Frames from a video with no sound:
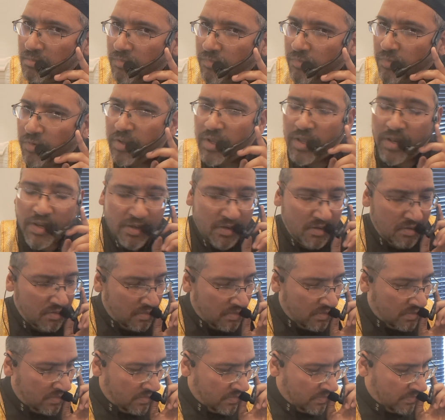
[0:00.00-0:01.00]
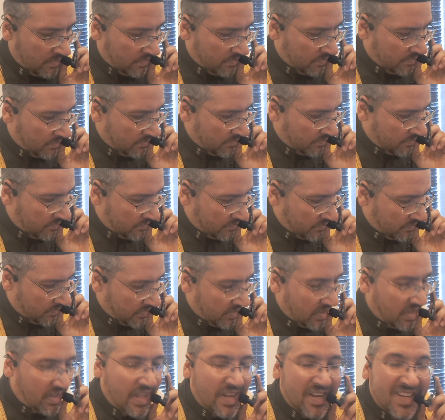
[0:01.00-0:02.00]
Forget it.
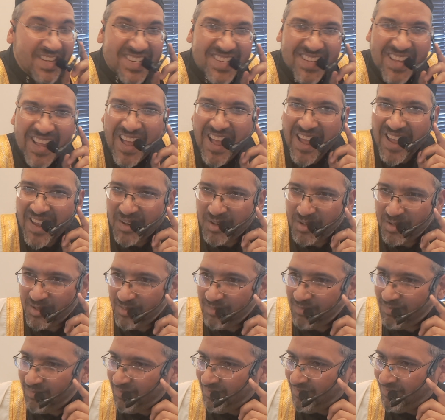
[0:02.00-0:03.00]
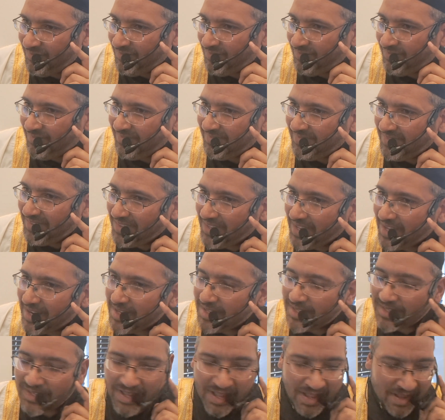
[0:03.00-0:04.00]
Let it slide. Let
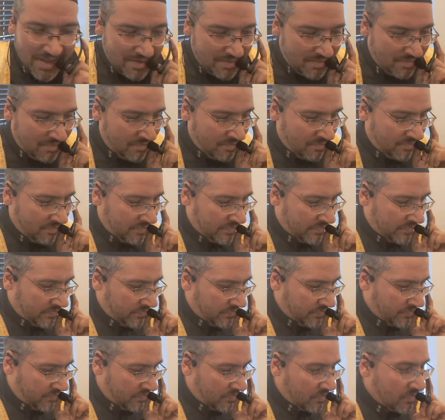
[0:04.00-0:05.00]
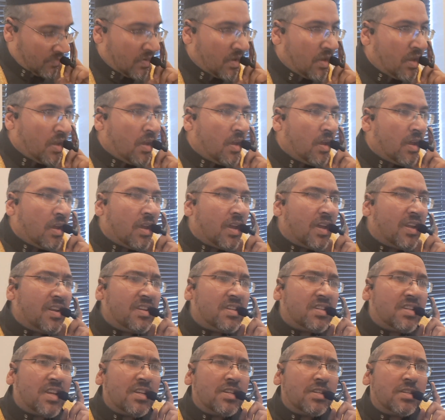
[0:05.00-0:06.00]
it slide. And he
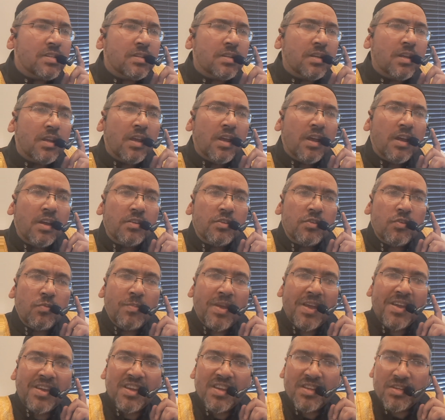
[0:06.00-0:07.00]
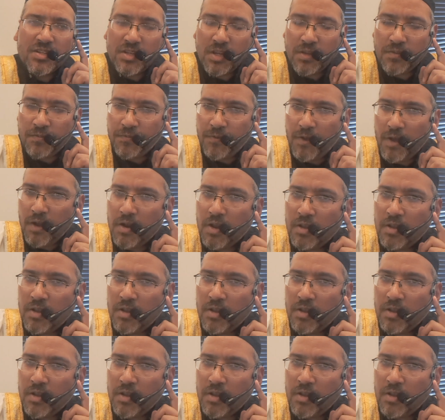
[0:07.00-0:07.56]
says to make istighfar.